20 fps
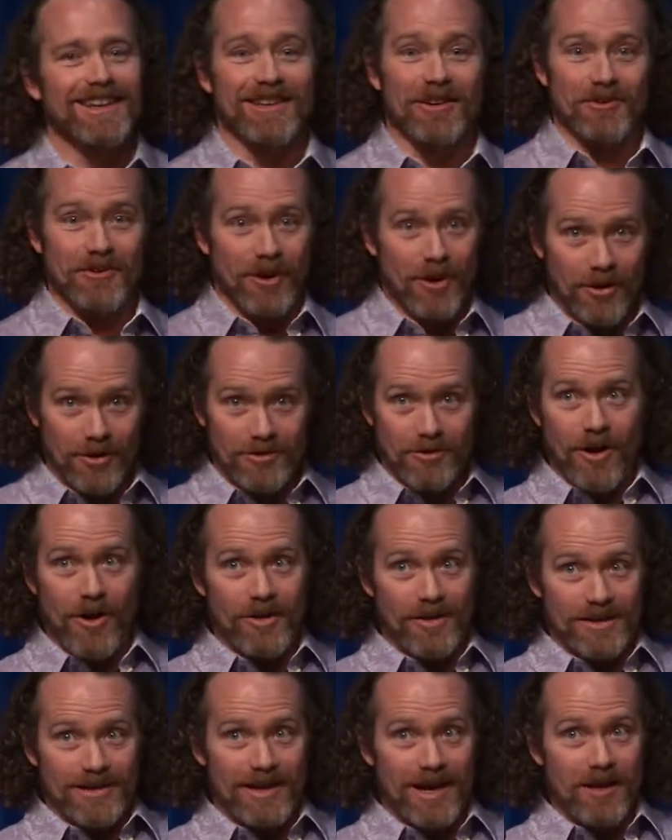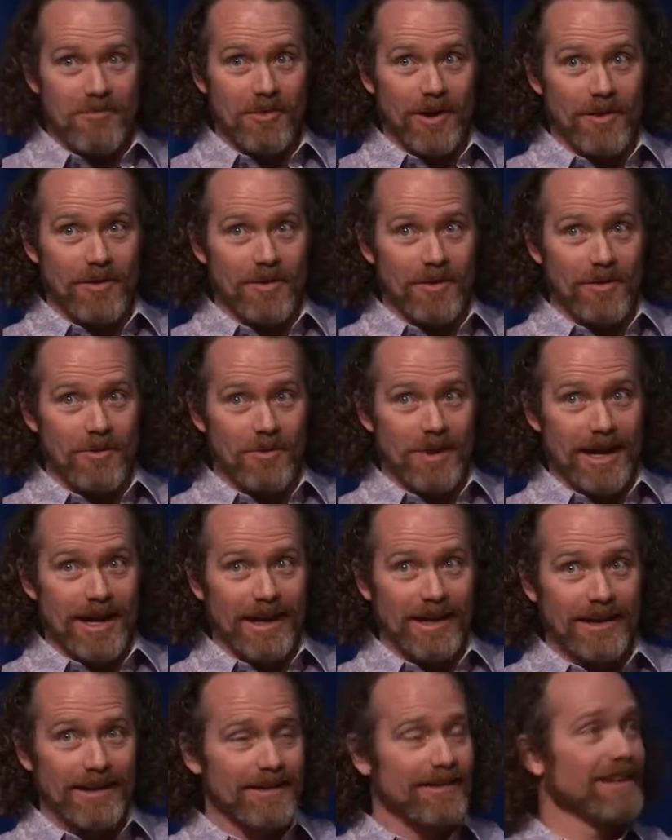all the time while they're
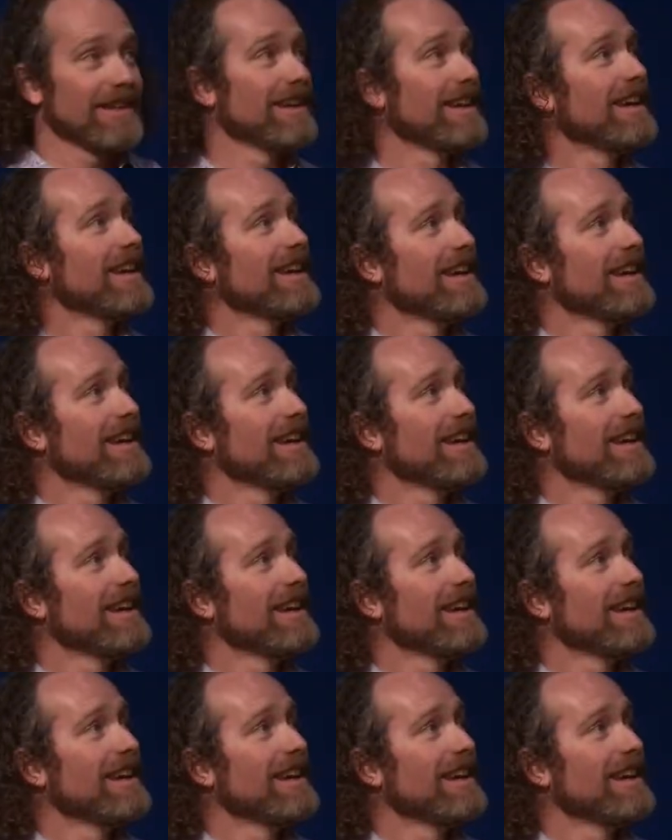awake, right?